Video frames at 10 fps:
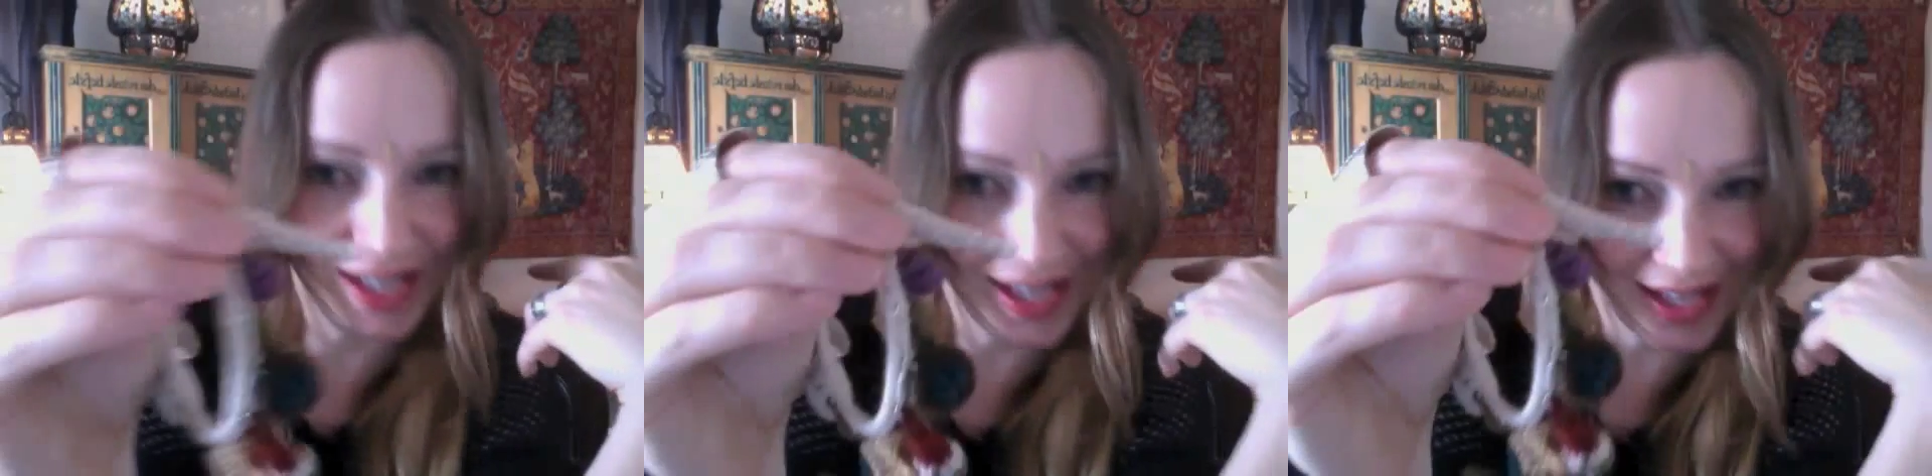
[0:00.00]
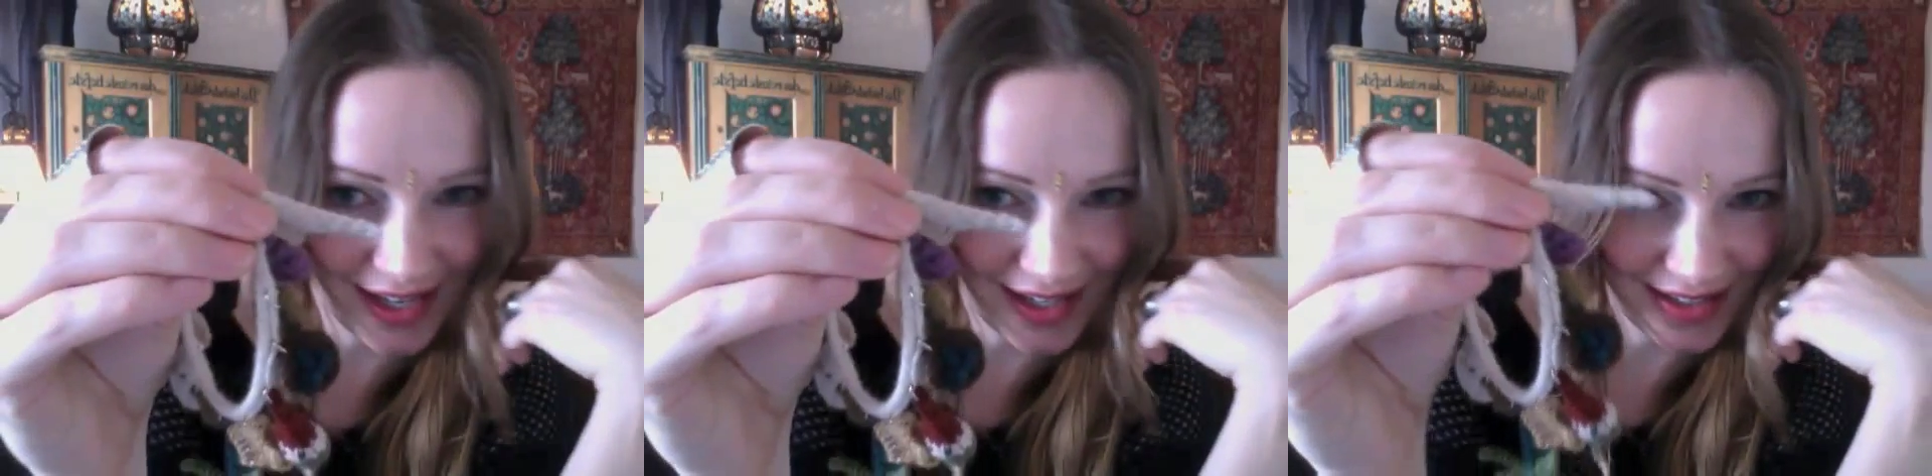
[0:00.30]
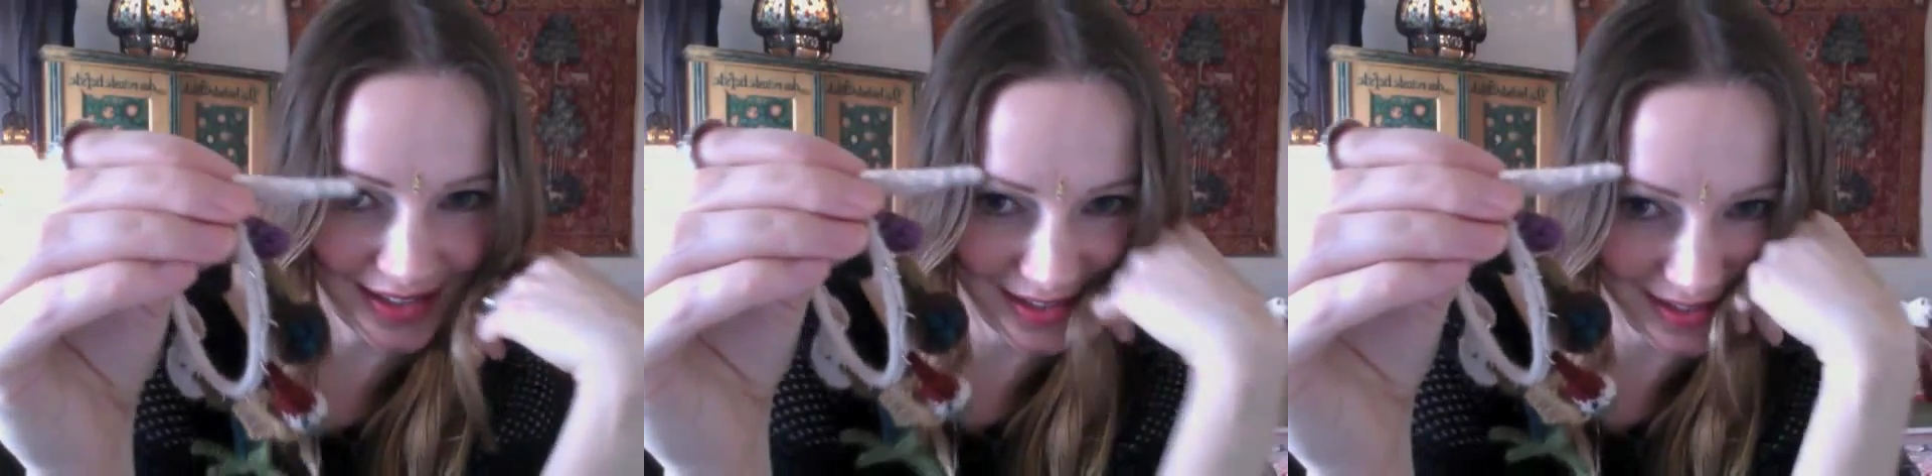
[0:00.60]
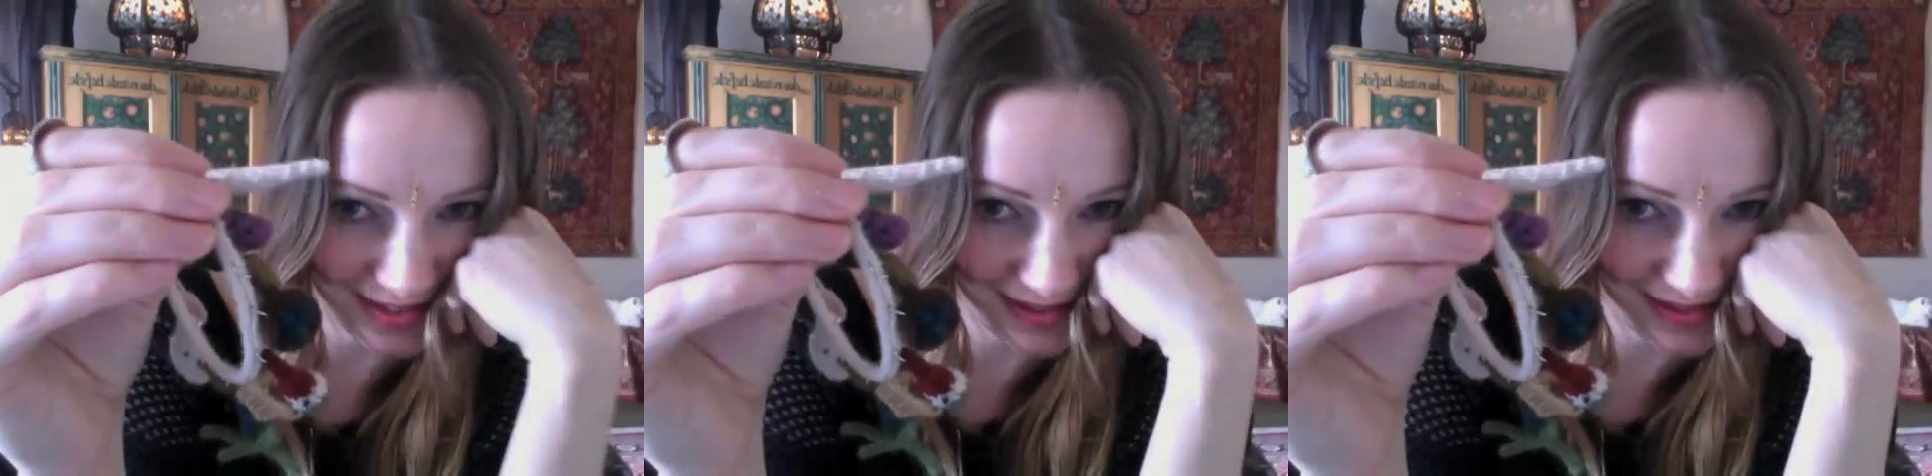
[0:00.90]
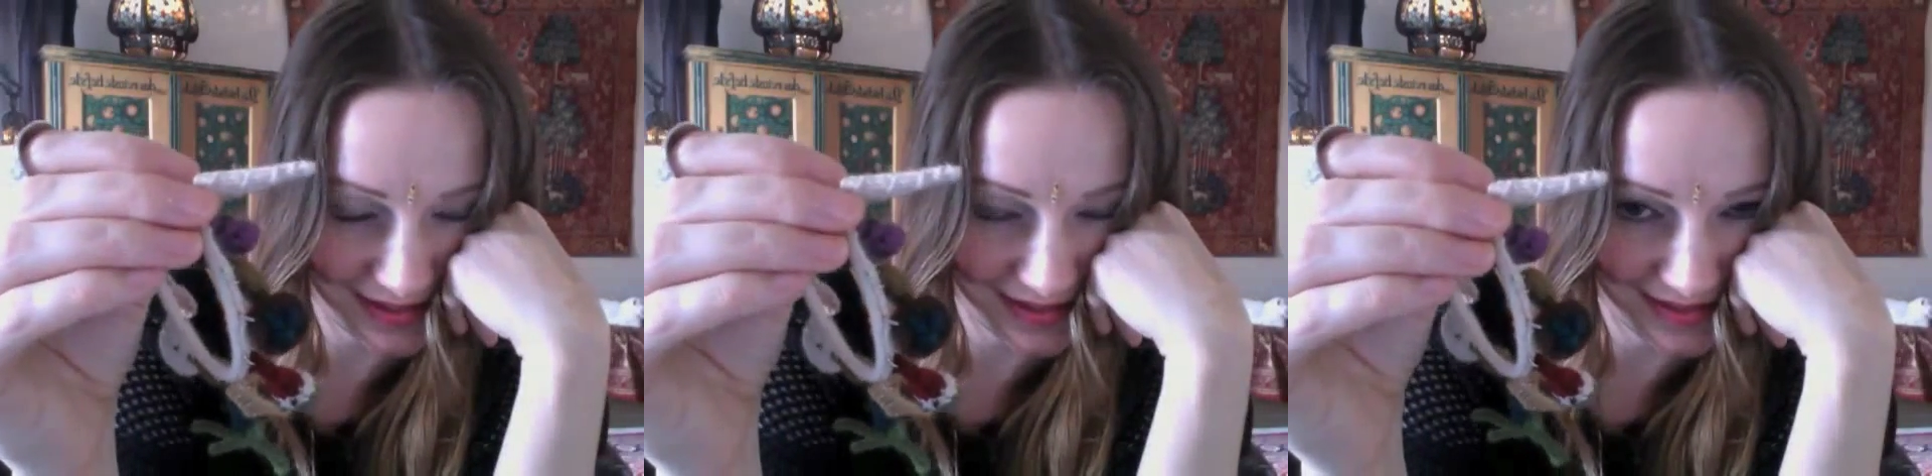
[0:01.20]
And
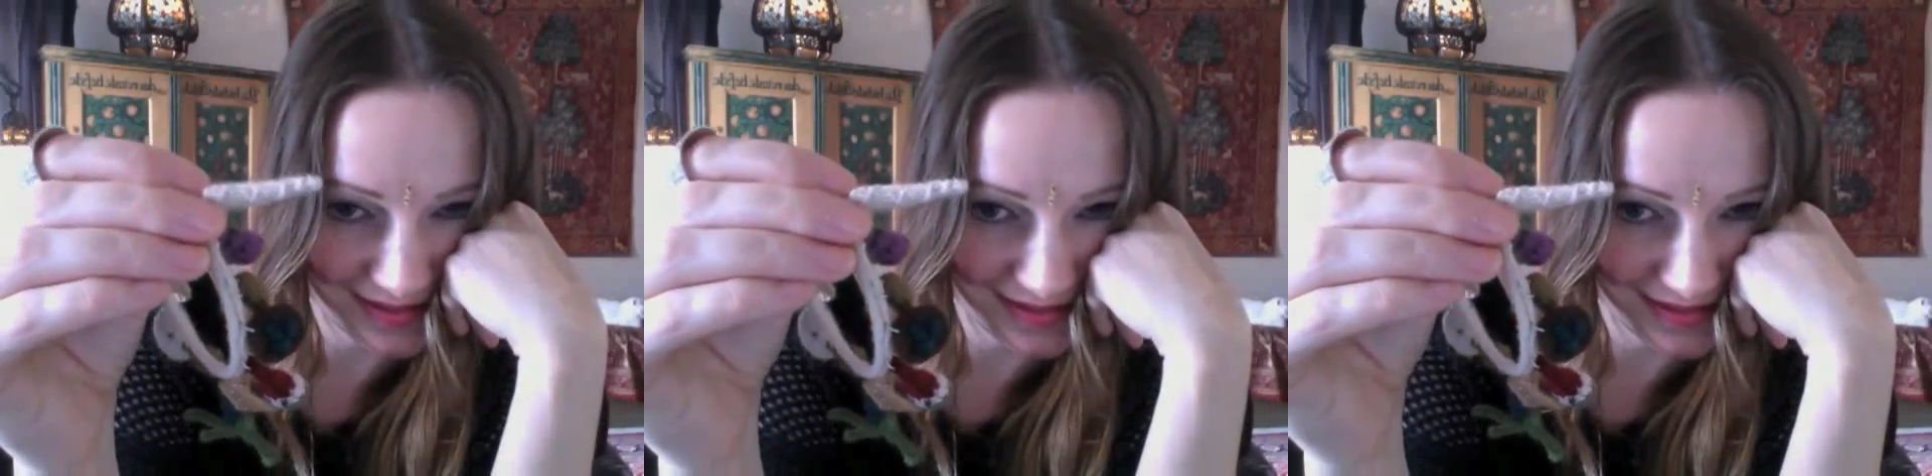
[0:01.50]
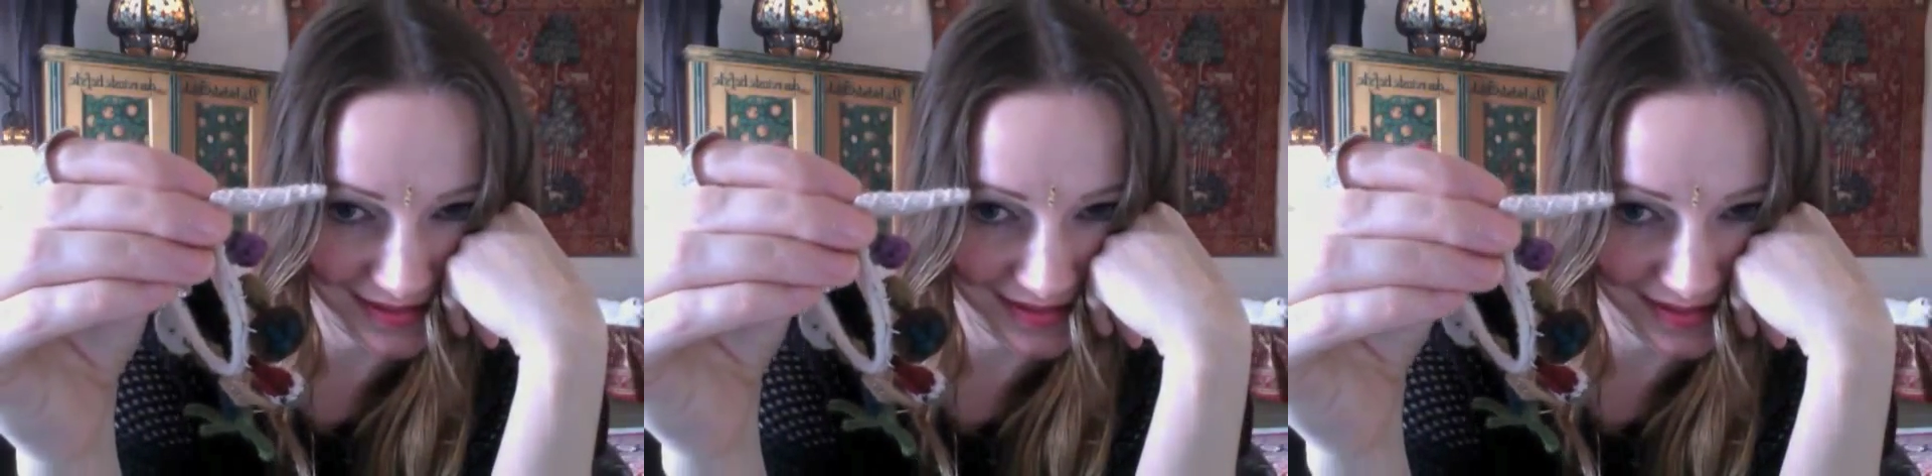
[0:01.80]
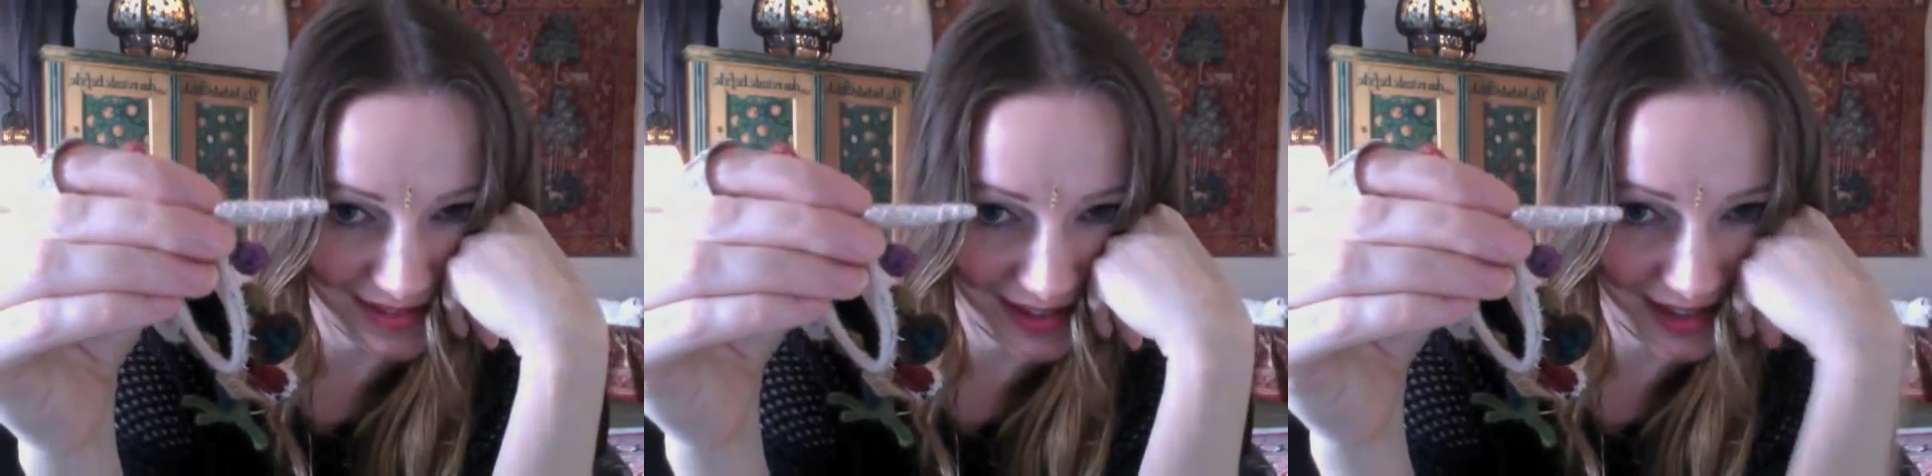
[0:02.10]
I'll